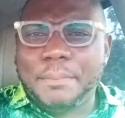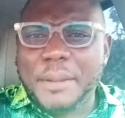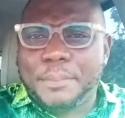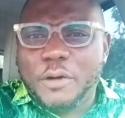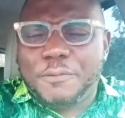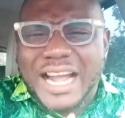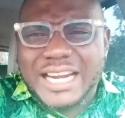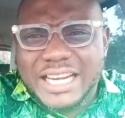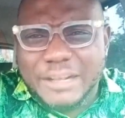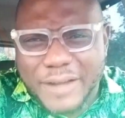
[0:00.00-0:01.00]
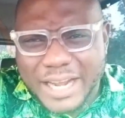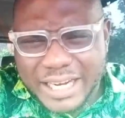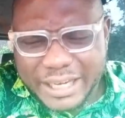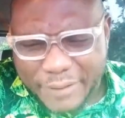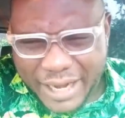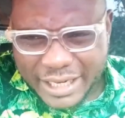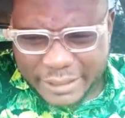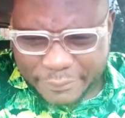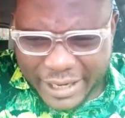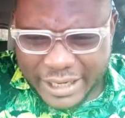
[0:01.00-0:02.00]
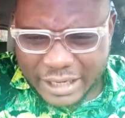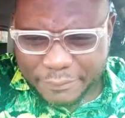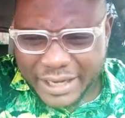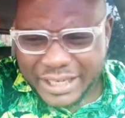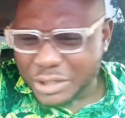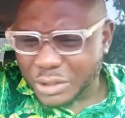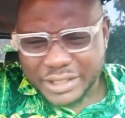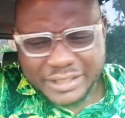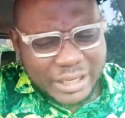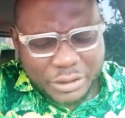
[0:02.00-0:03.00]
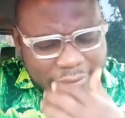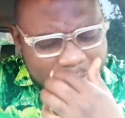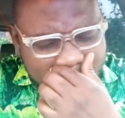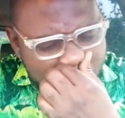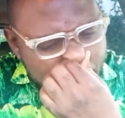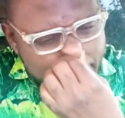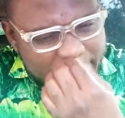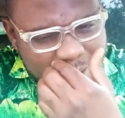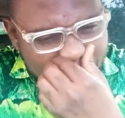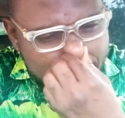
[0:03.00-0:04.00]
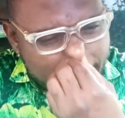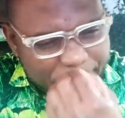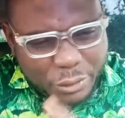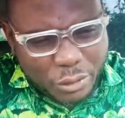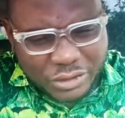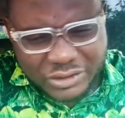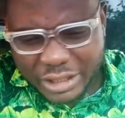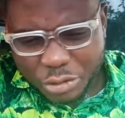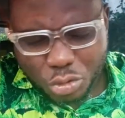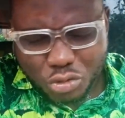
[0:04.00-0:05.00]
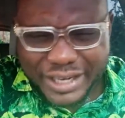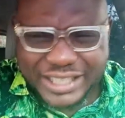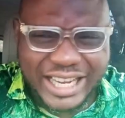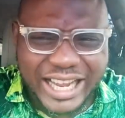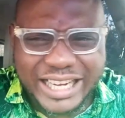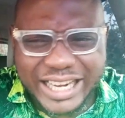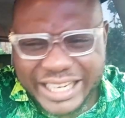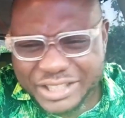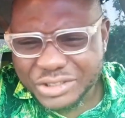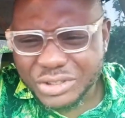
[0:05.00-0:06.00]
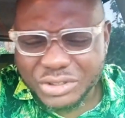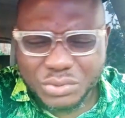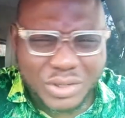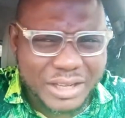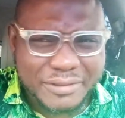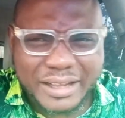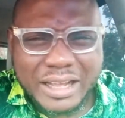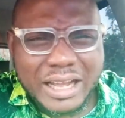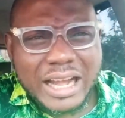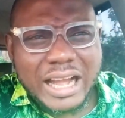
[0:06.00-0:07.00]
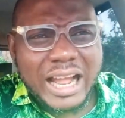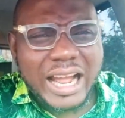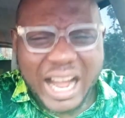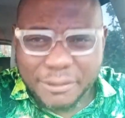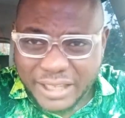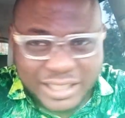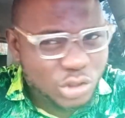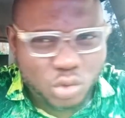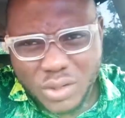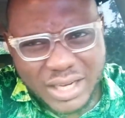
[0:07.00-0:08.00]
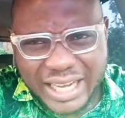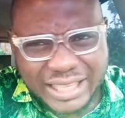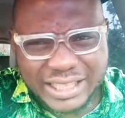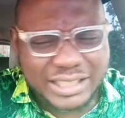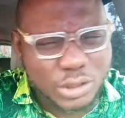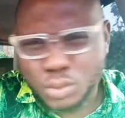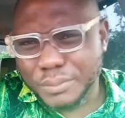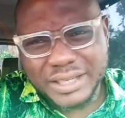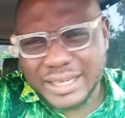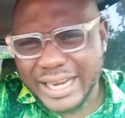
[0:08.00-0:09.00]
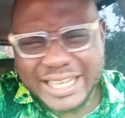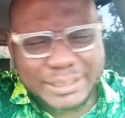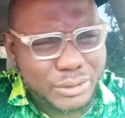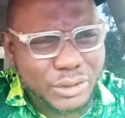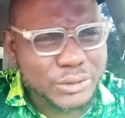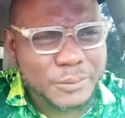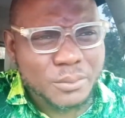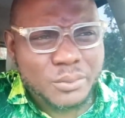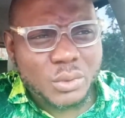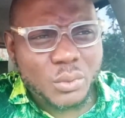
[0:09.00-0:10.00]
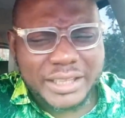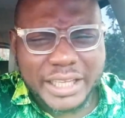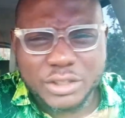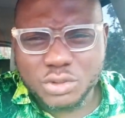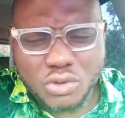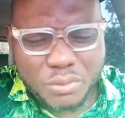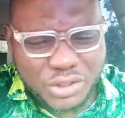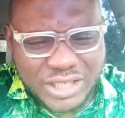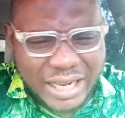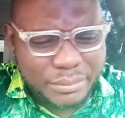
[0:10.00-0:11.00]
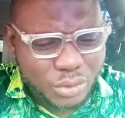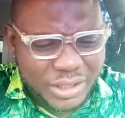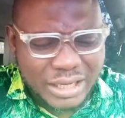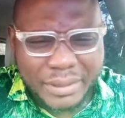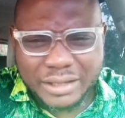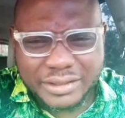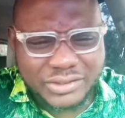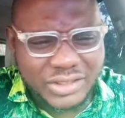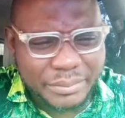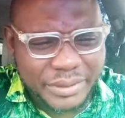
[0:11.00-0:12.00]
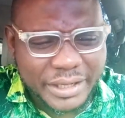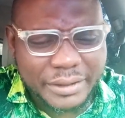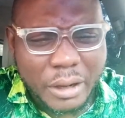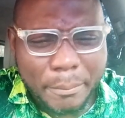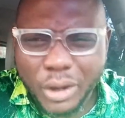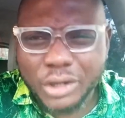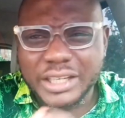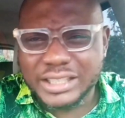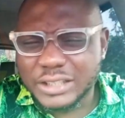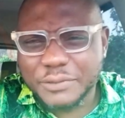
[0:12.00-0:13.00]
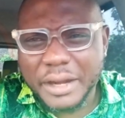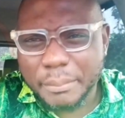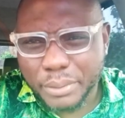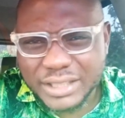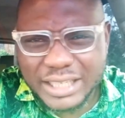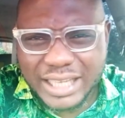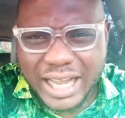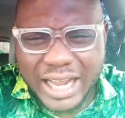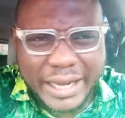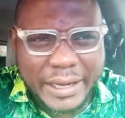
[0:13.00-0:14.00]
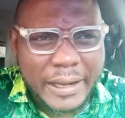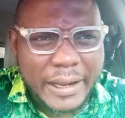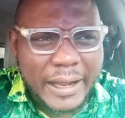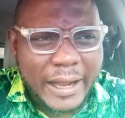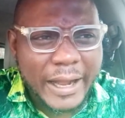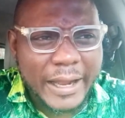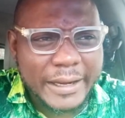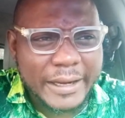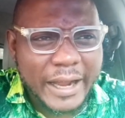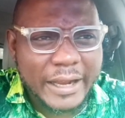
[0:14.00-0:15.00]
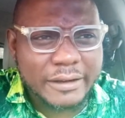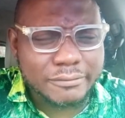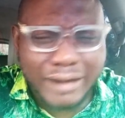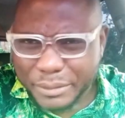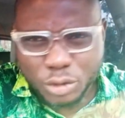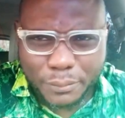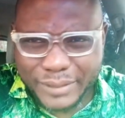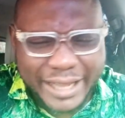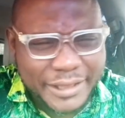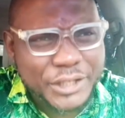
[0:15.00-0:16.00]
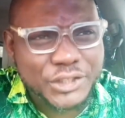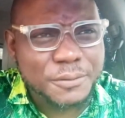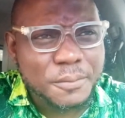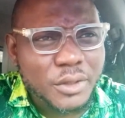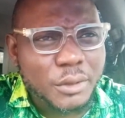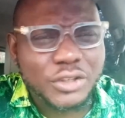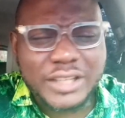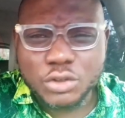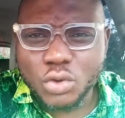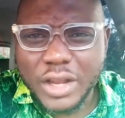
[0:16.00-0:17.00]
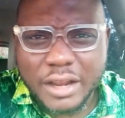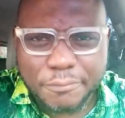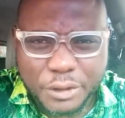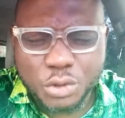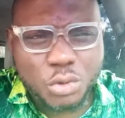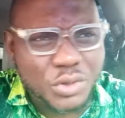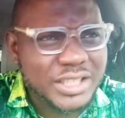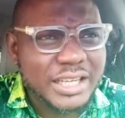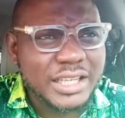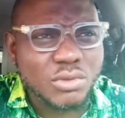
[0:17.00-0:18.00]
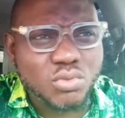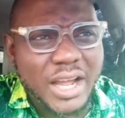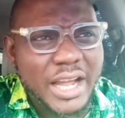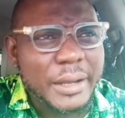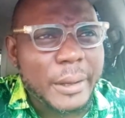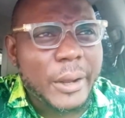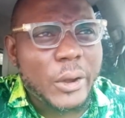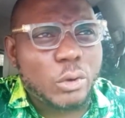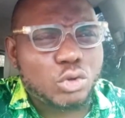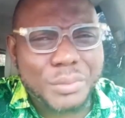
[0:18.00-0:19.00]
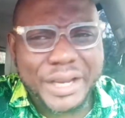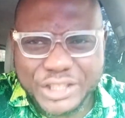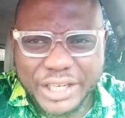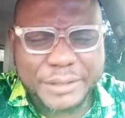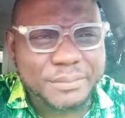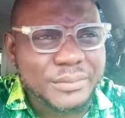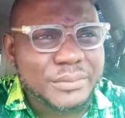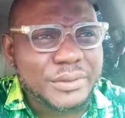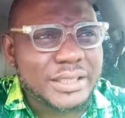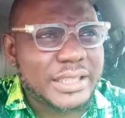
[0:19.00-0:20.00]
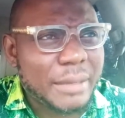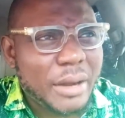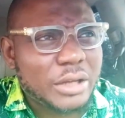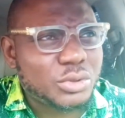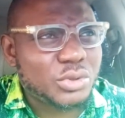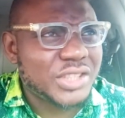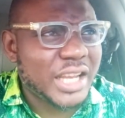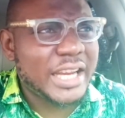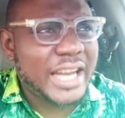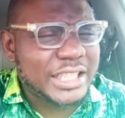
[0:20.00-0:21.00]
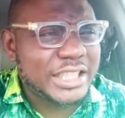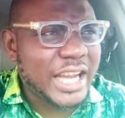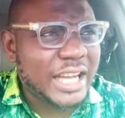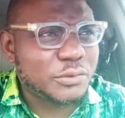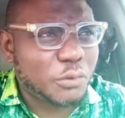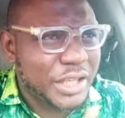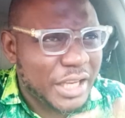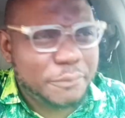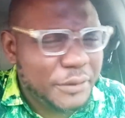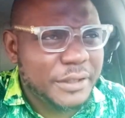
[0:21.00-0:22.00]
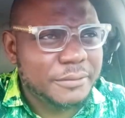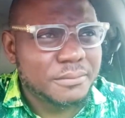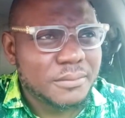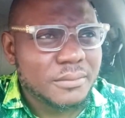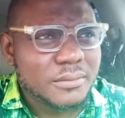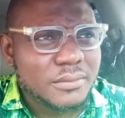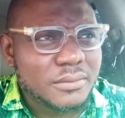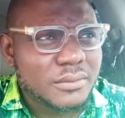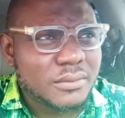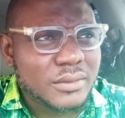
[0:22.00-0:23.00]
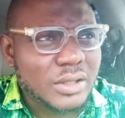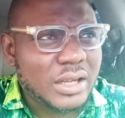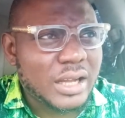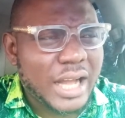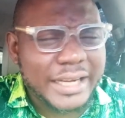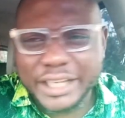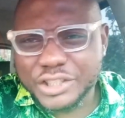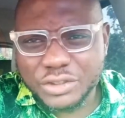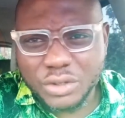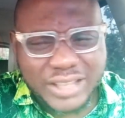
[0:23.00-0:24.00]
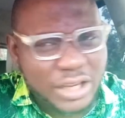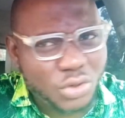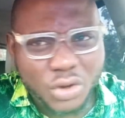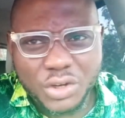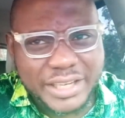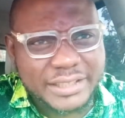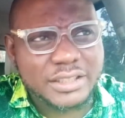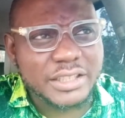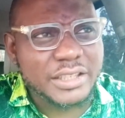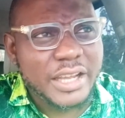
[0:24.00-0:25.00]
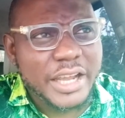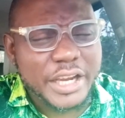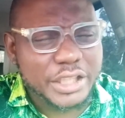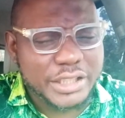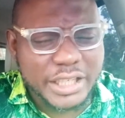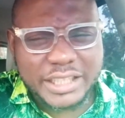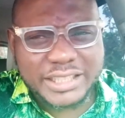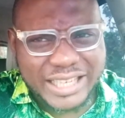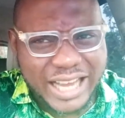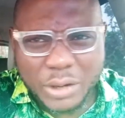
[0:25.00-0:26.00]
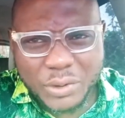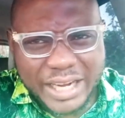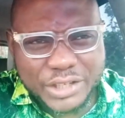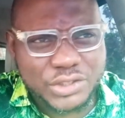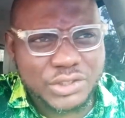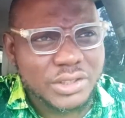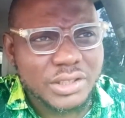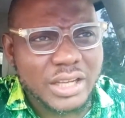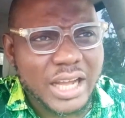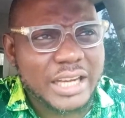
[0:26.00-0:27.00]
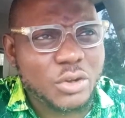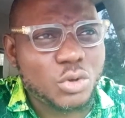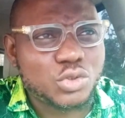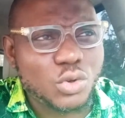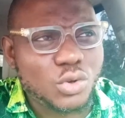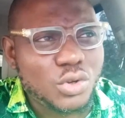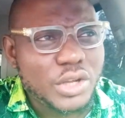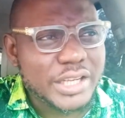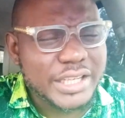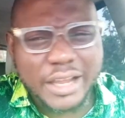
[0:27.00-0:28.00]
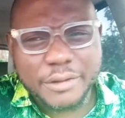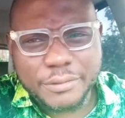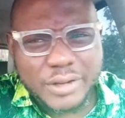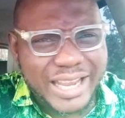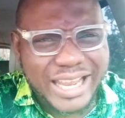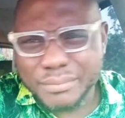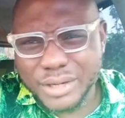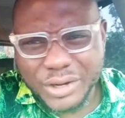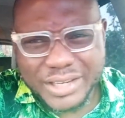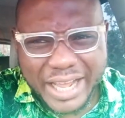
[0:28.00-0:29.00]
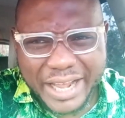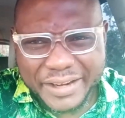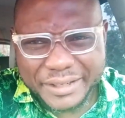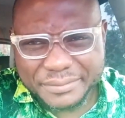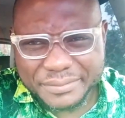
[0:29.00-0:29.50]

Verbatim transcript: my people, finally, finally, finally, finally, finally on this. I don't think I'll be making another video concerning Odumeje and Ada Jesus, whatever, uh, after this one. I think this will be the last because we are taking so much time talking about this same thing. But it is very important I I, I wrap it up like this, because I saw a video recently where Odumeje came out to say that he has forgiven Ada Jesus. I saw it. He did it in arrogance and also gave a million naira.